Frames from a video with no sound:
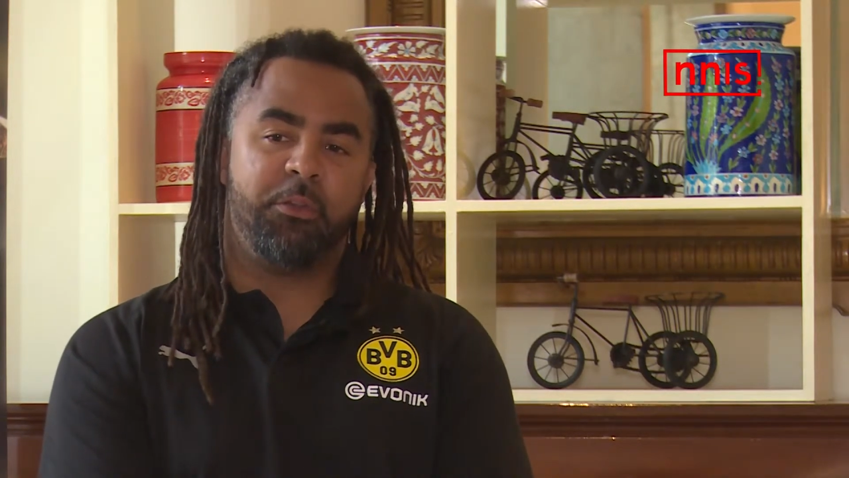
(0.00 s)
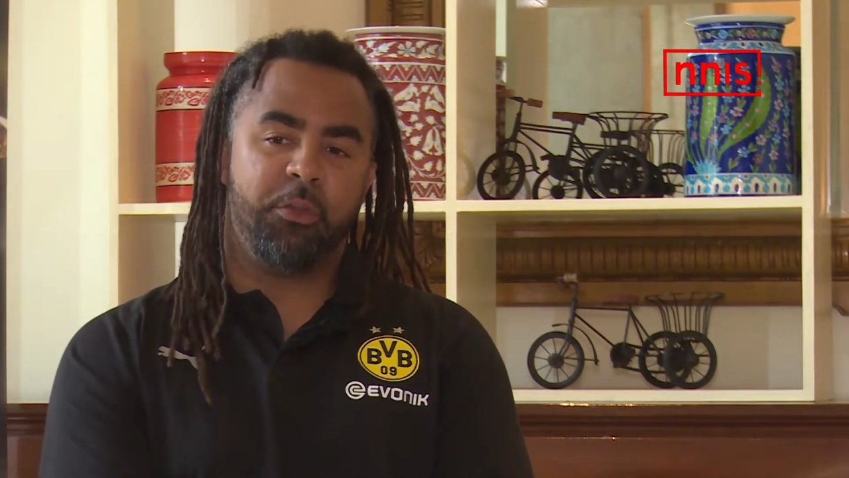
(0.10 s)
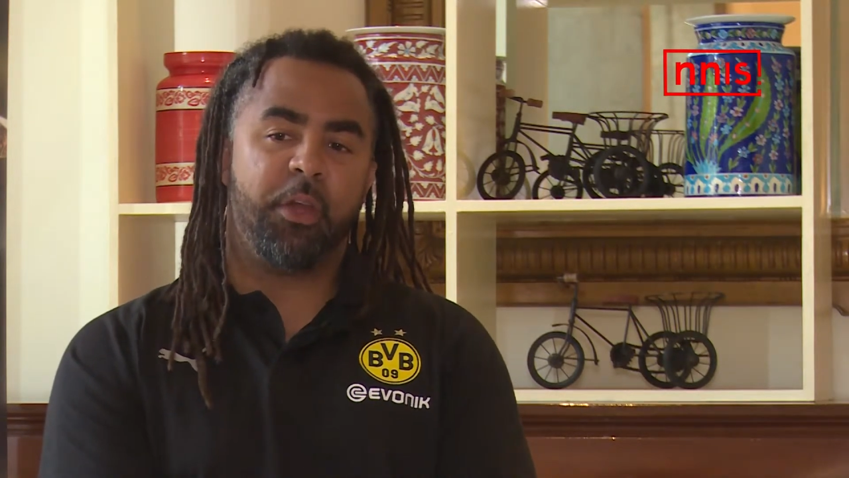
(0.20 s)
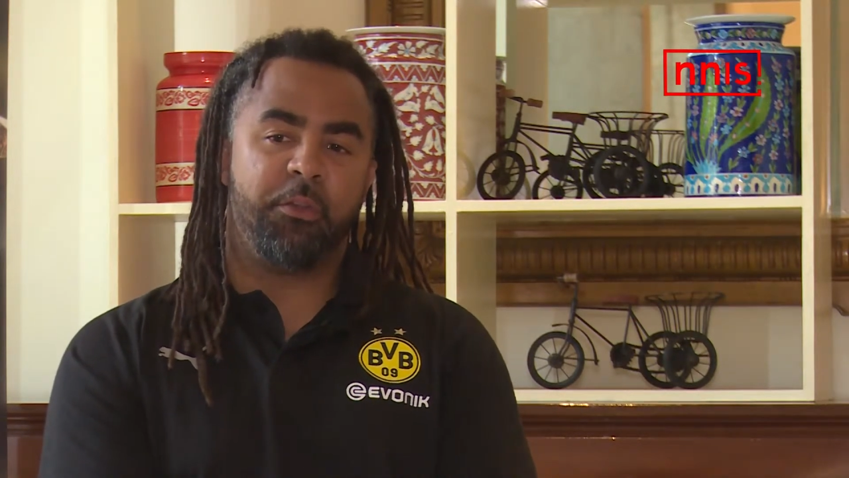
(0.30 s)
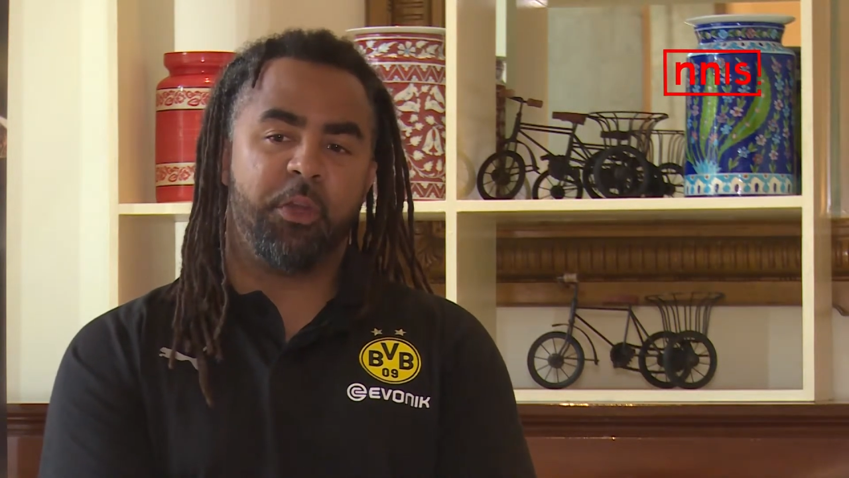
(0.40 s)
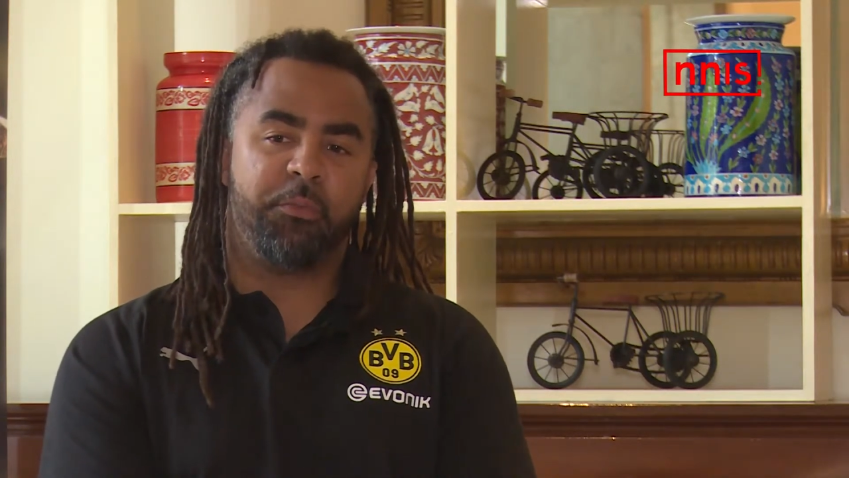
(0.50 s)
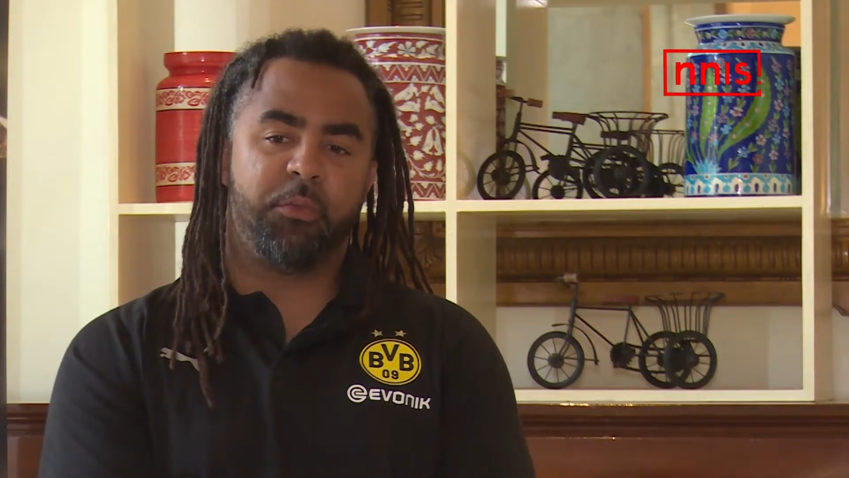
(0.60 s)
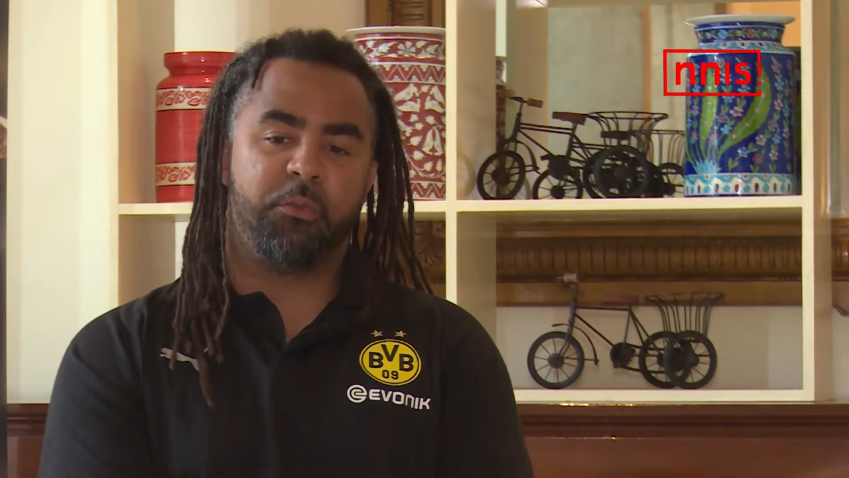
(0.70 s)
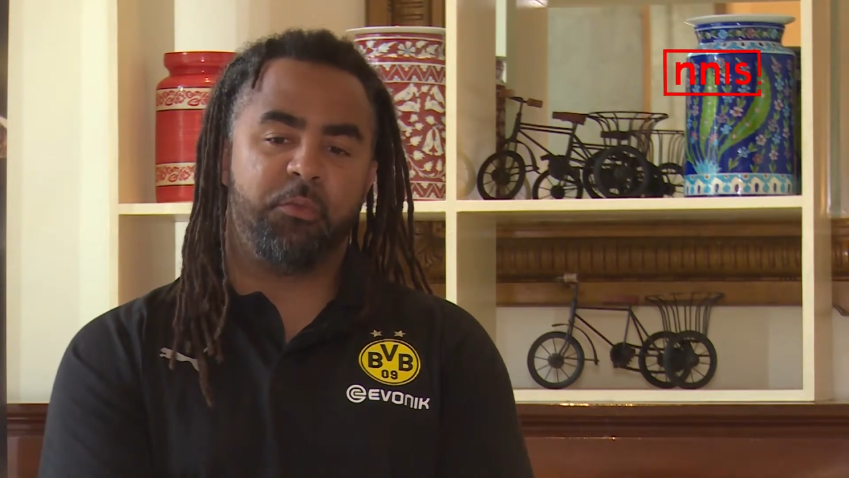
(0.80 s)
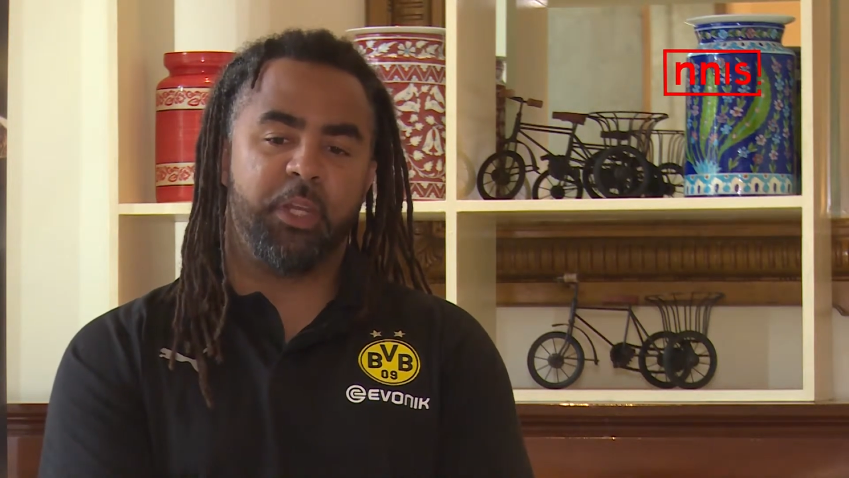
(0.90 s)
you, ha you have
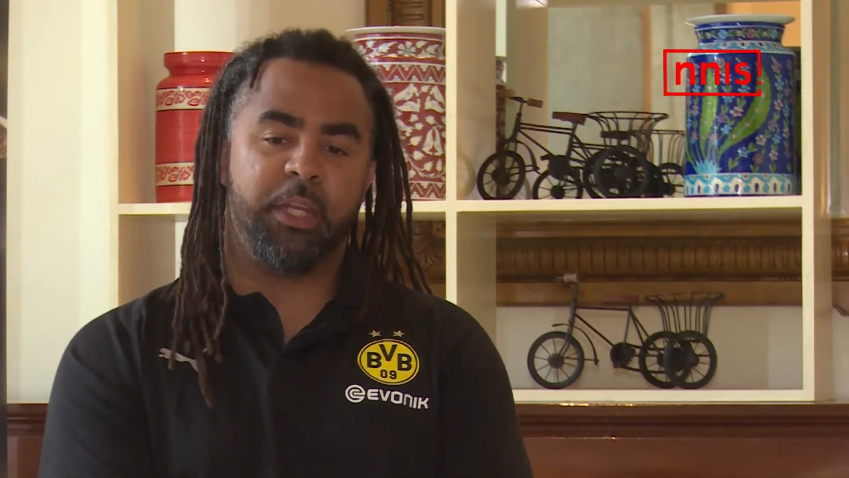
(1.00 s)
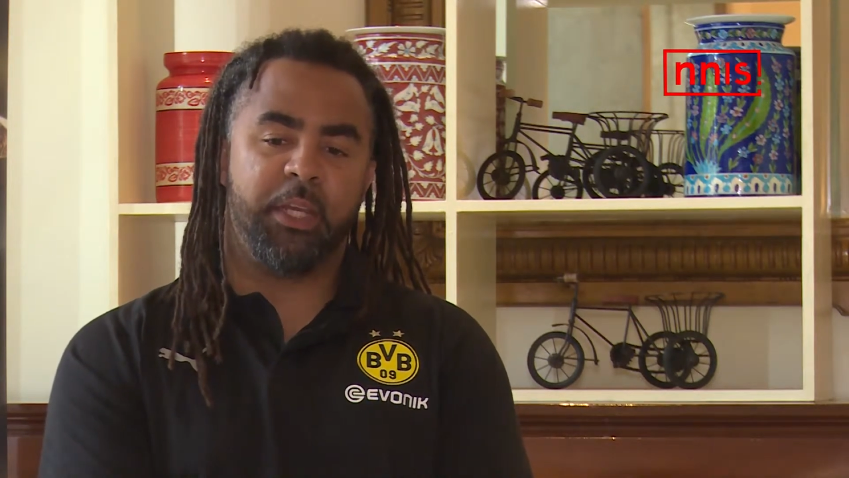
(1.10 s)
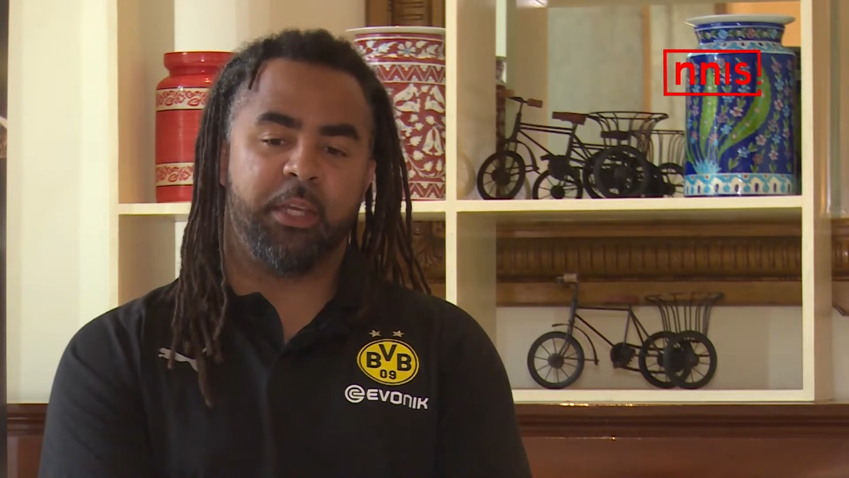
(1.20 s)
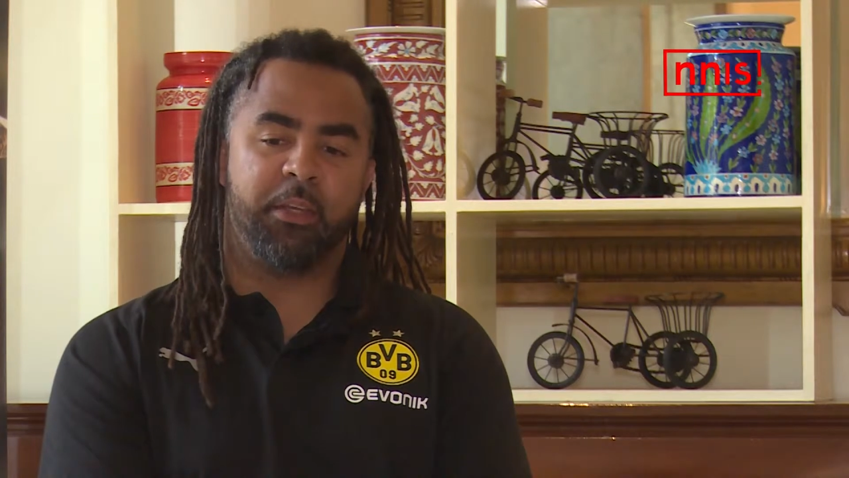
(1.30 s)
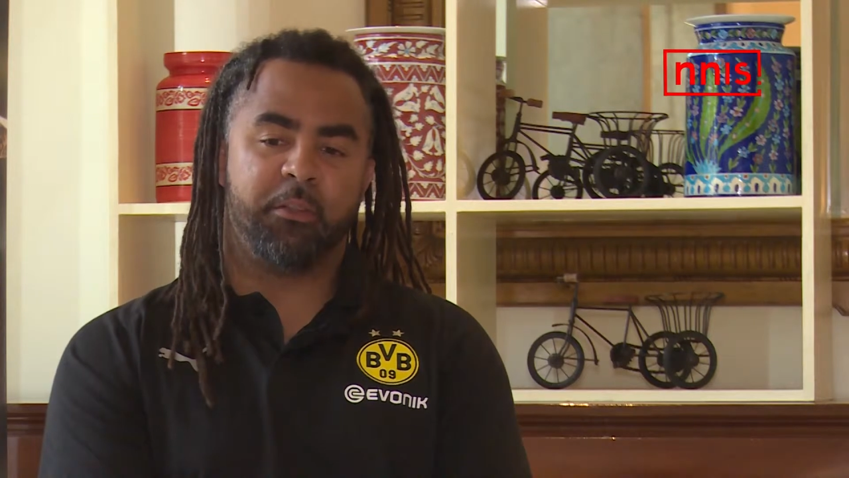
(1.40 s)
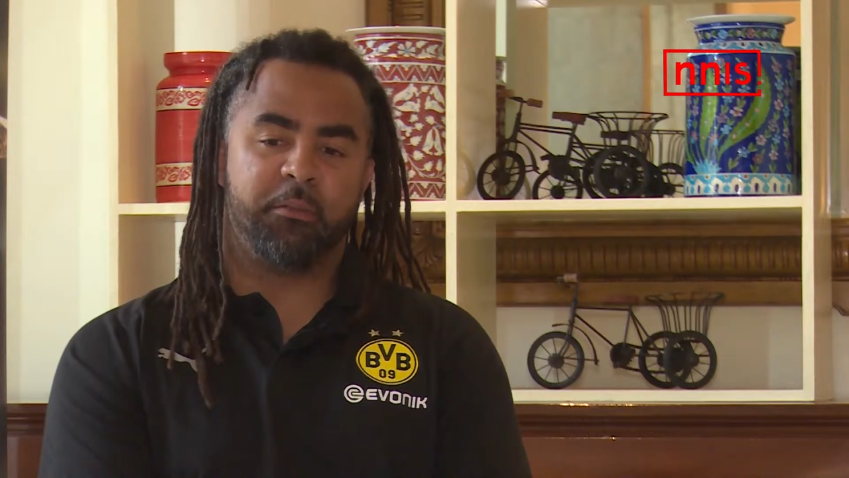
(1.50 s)
to really